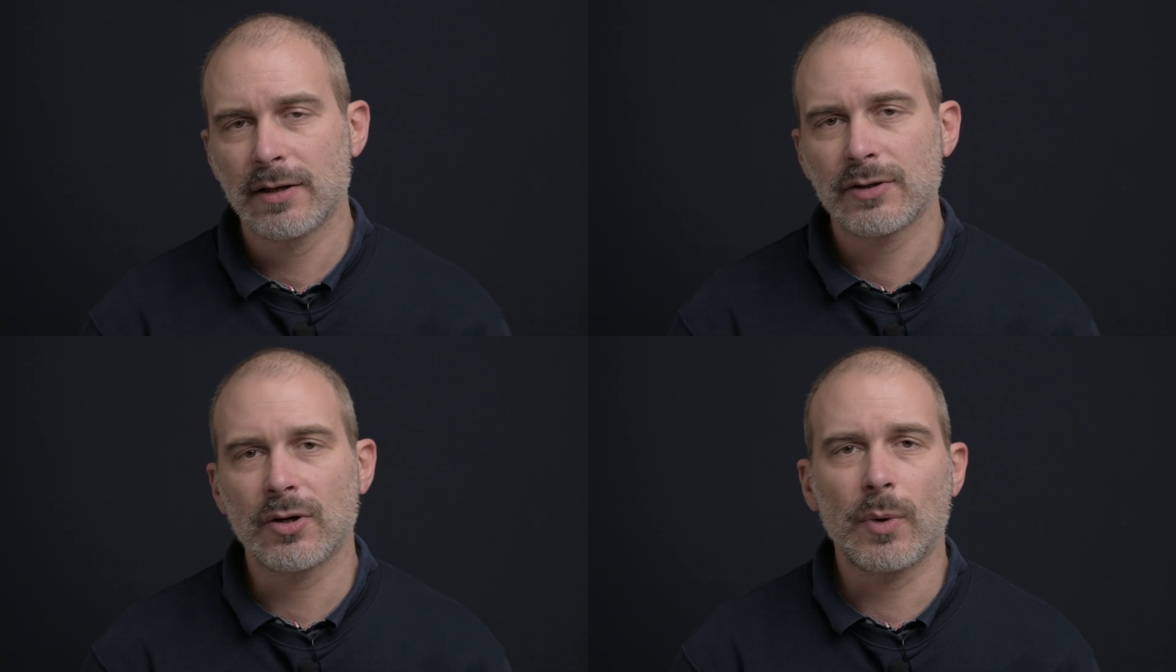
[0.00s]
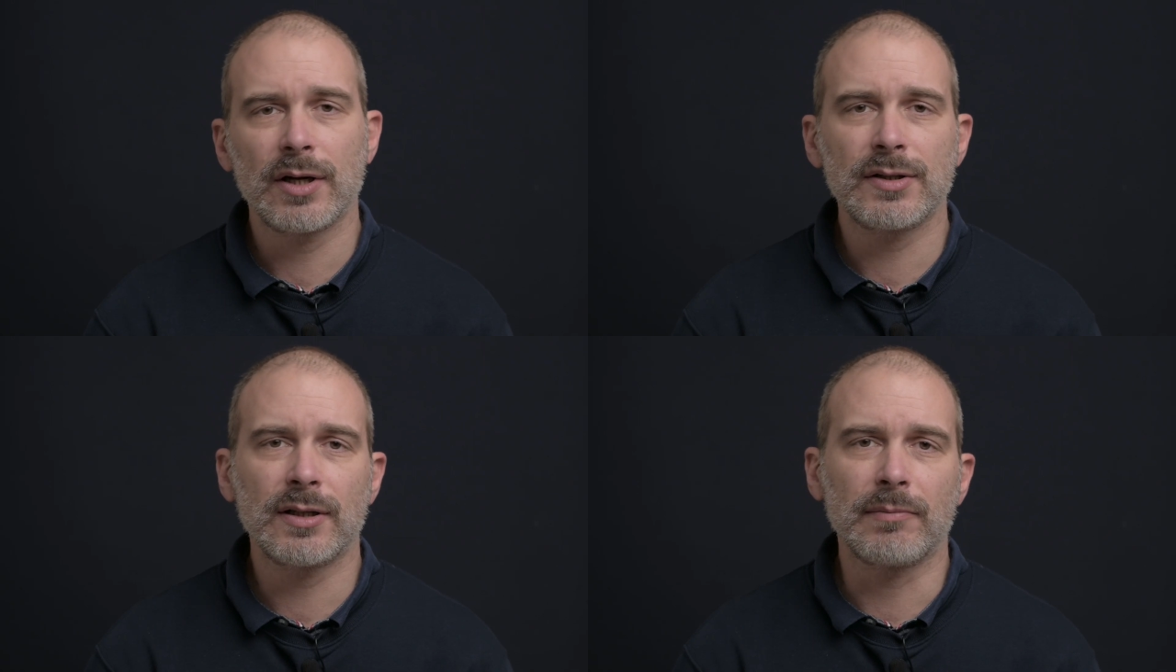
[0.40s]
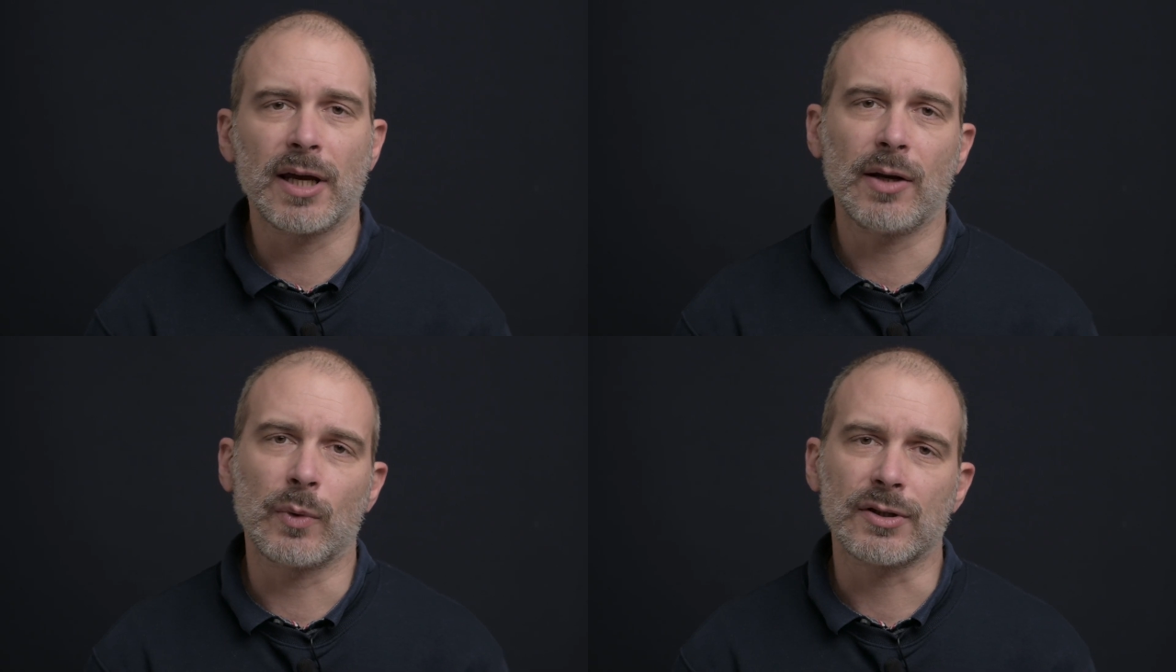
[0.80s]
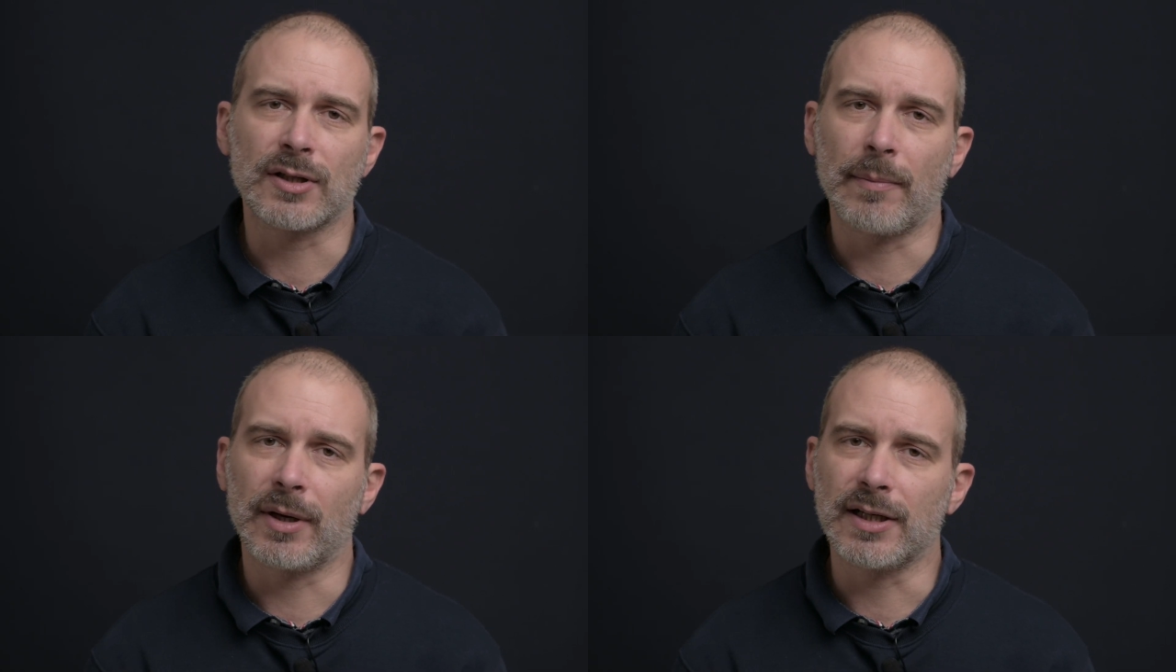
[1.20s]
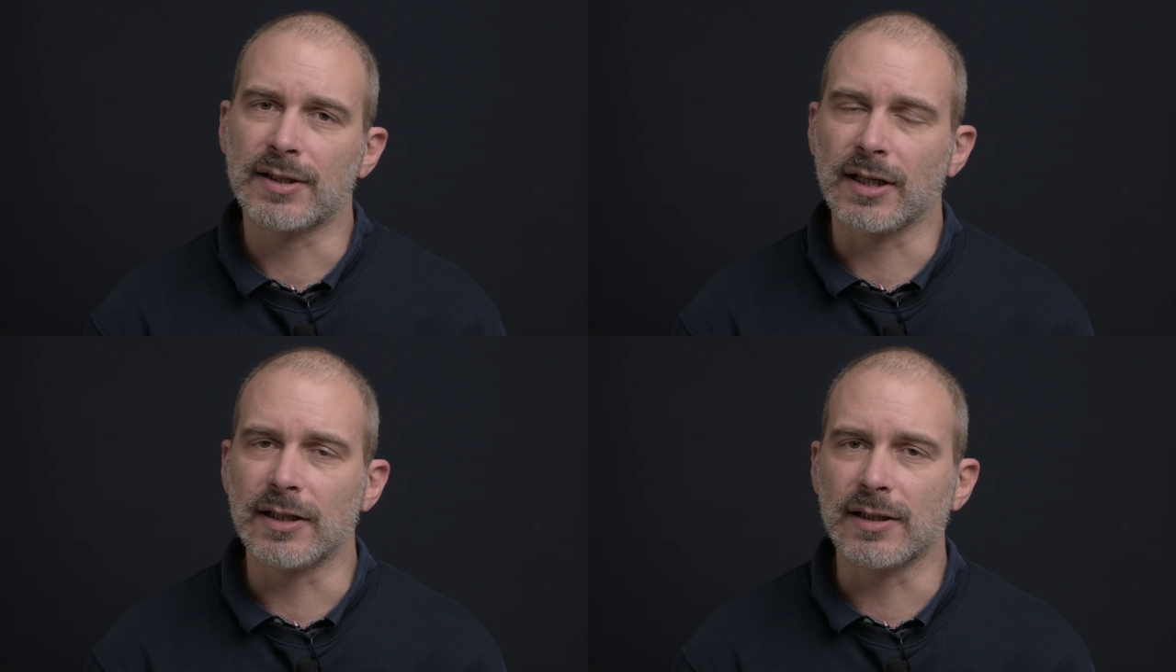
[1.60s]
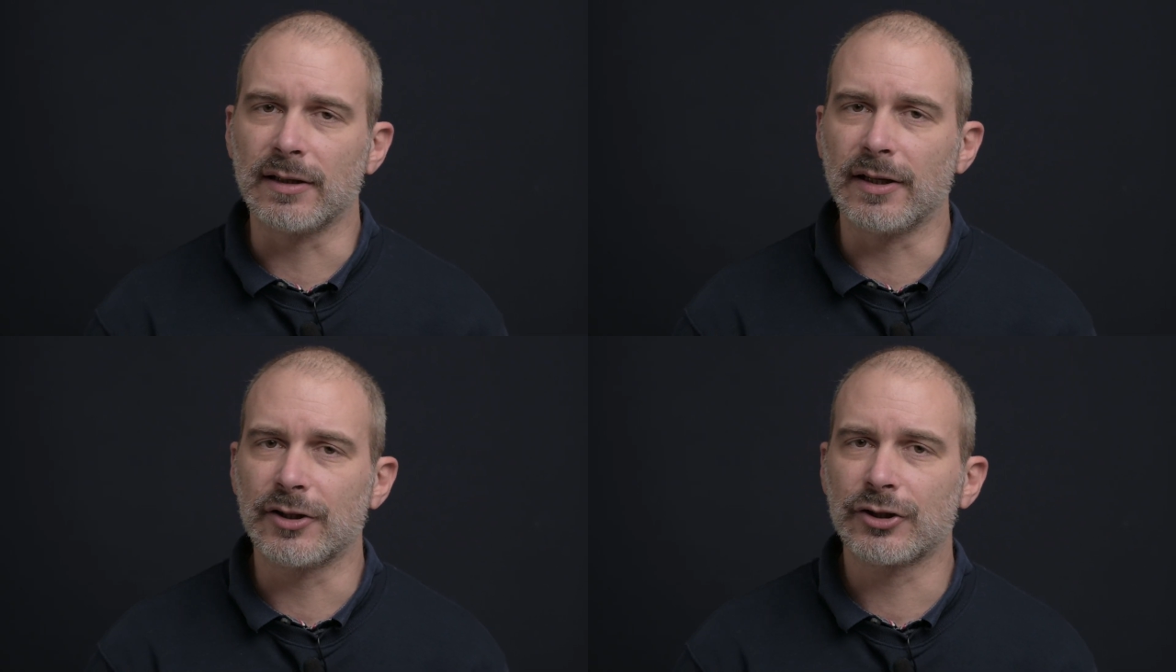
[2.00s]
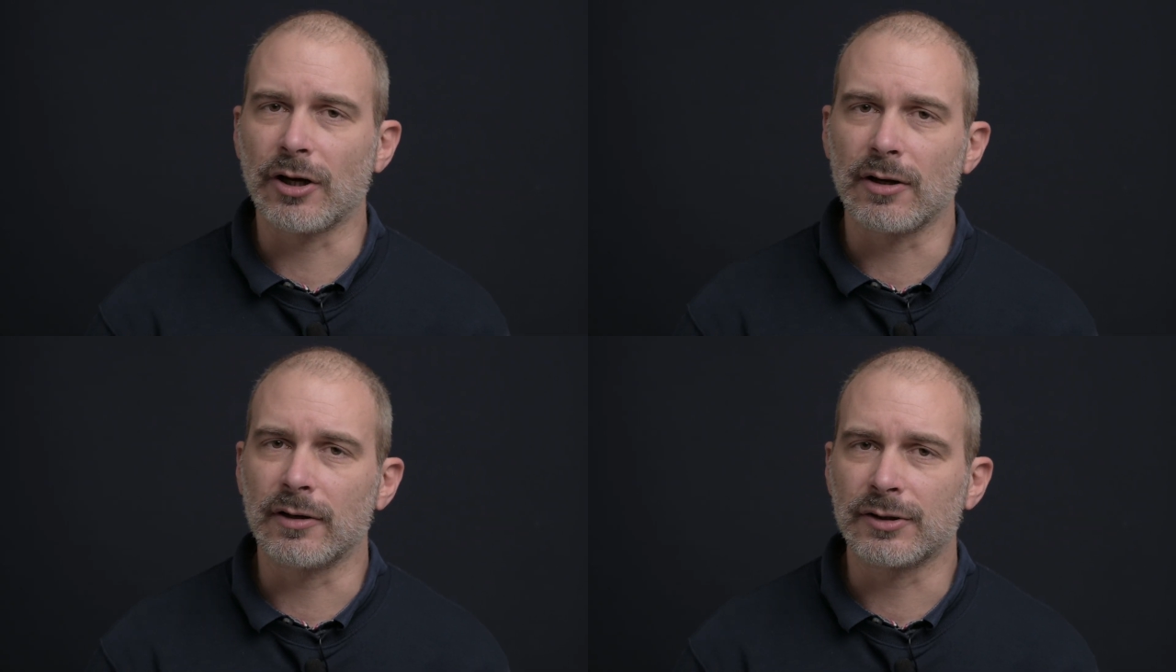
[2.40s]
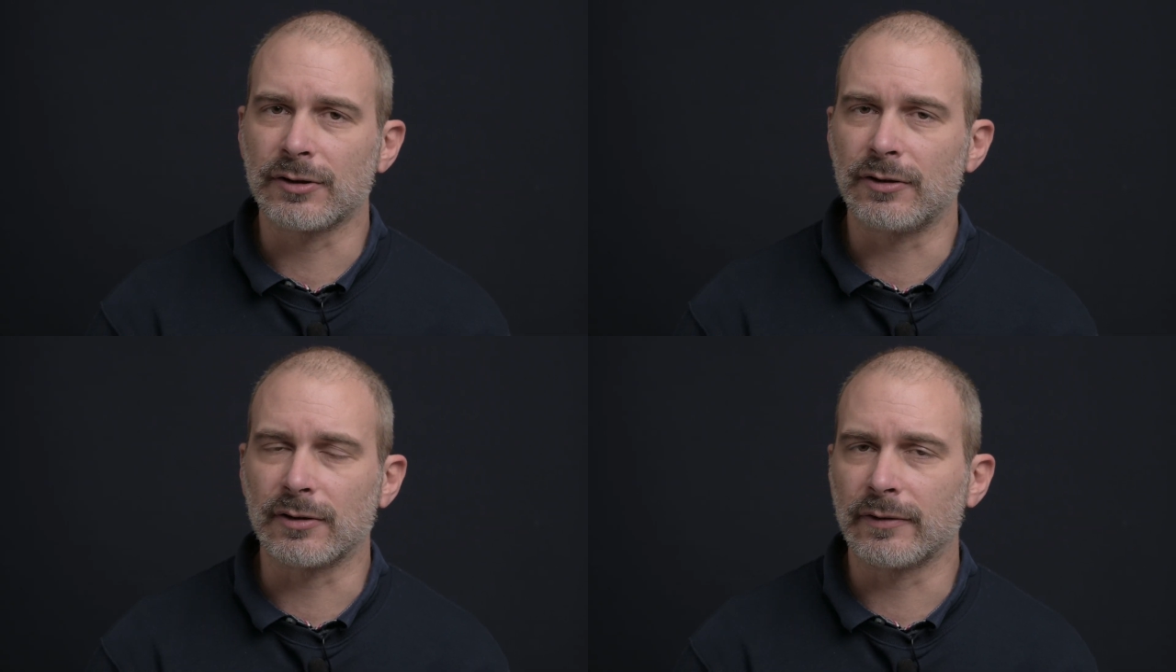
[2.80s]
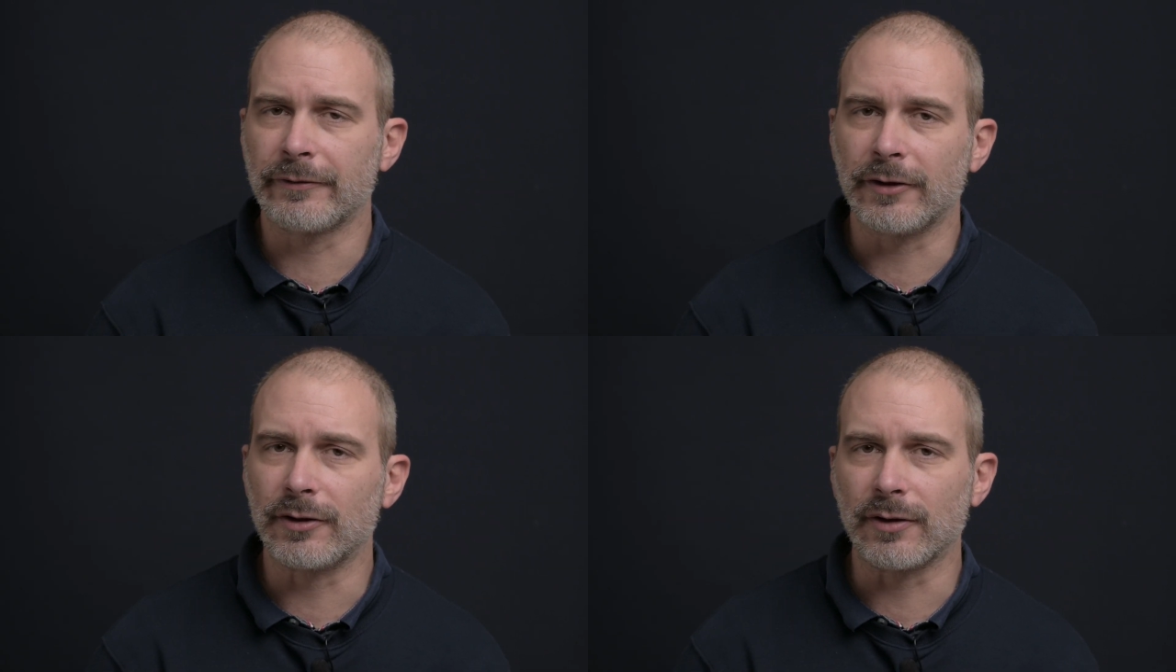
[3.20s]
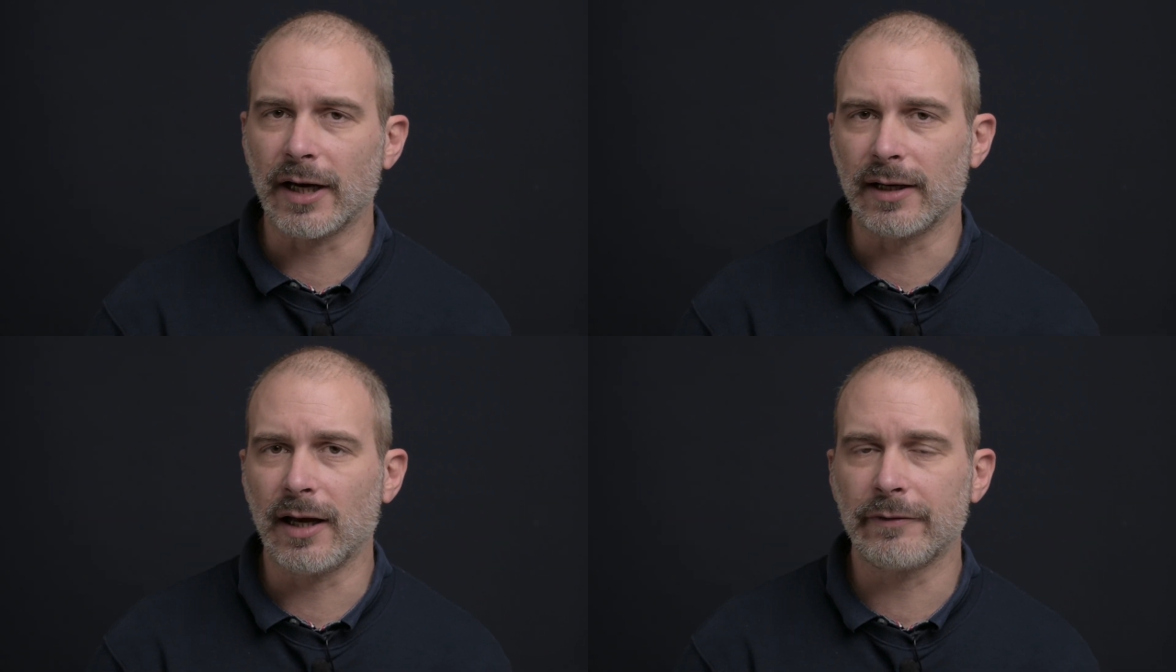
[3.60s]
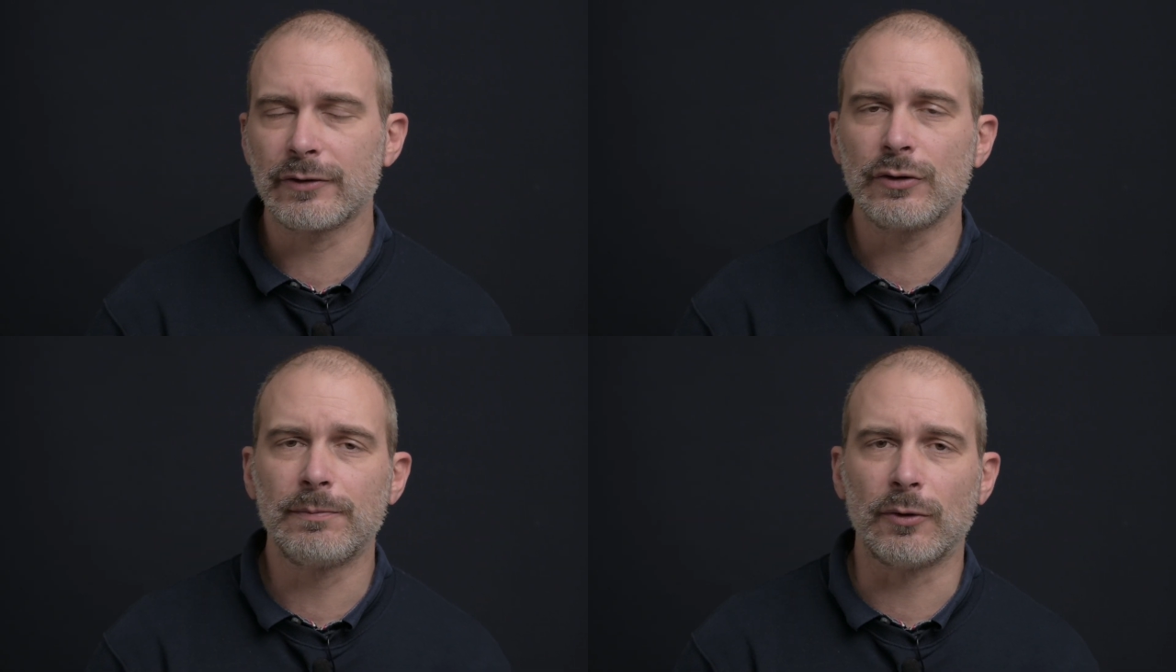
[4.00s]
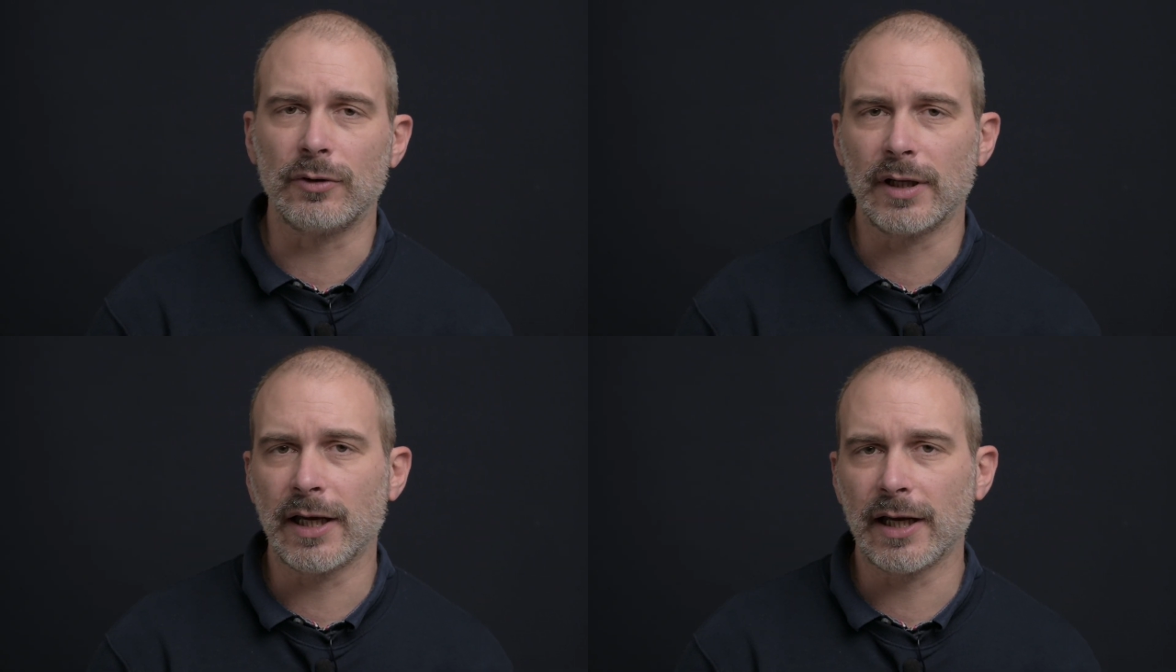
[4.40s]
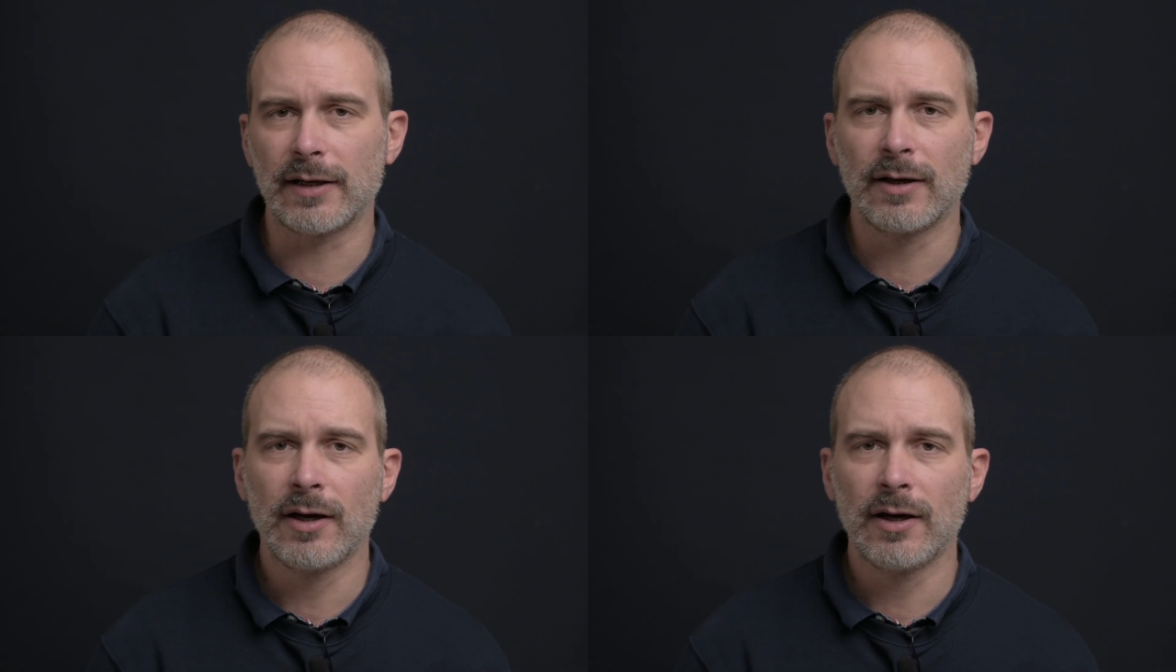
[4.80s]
So what does it mean when somebody says that they shot a certain photo at f2.8